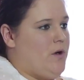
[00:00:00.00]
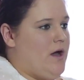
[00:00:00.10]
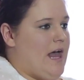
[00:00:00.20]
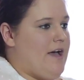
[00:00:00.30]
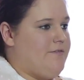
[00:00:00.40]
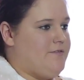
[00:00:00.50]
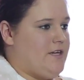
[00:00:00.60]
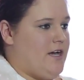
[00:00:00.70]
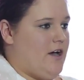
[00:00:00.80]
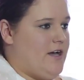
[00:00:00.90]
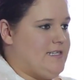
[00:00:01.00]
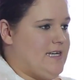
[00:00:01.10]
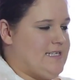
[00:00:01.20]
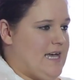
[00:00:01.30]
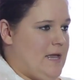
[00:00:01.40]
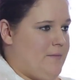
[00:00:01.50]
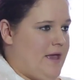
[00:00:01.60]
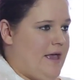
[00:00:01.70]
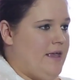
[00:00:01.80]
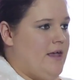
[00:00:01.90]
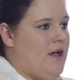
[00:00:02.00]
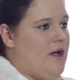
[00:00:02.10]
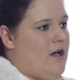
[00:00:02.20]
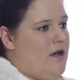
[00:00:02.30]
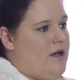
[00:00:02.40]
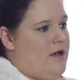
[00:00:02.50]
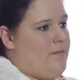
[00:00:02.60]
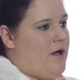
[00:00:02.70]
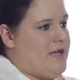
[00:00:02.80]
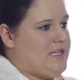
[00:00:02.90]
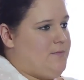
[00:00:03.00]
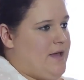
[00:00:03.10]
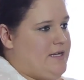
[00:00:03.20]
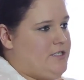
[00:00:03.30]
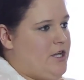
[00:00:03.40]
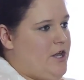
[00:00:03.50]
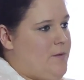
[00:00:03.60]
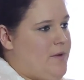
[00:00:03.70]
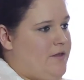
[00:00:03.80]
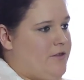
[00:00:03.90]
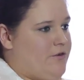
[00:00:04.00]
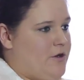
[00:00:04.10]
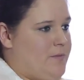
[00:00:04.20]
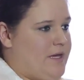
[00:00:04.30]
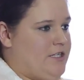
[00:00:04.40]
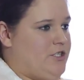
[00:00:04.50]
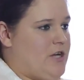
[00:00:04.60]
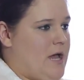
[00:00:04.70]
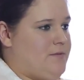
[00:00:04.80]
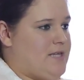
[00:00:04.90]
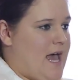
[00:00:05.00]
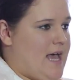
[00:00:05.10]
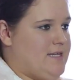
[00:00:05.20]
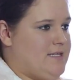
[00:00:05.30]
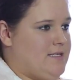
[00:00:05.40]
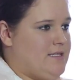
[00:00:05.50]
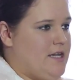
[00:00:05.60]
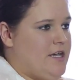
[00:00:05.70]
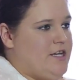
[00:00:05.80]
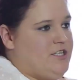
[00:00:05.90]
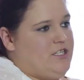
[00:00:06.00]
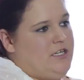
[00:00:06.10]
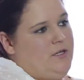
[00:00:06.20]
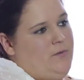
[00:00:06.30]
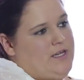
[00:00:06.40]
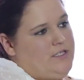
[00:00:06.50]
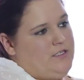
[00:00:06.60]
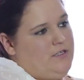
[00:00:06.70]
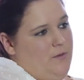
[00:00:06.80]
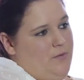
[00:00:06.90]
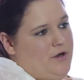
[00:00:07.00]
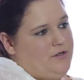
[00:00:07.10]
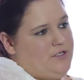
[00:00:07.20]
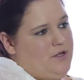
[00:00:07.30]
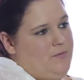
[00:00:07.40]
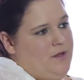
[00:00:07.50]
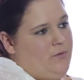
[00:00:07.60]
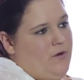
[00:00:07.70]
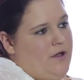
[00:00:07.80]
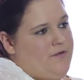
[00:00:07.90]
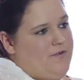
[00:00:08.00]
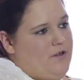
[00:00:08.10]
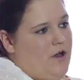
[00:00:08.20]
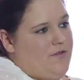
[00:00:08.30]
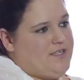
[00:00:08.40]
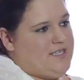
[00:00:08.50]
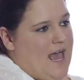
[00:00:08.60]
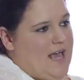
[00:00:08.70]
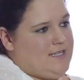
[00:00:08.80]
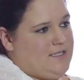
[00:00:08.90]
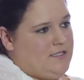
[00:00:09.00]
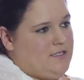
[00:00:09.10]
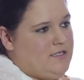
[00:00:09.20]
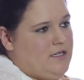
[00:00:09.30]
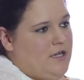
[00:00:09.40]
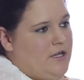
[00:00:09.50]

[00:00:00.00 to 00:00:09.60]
while after I had had Aimee, I explained to her about the Group B strep test. She approached her midwife and got the test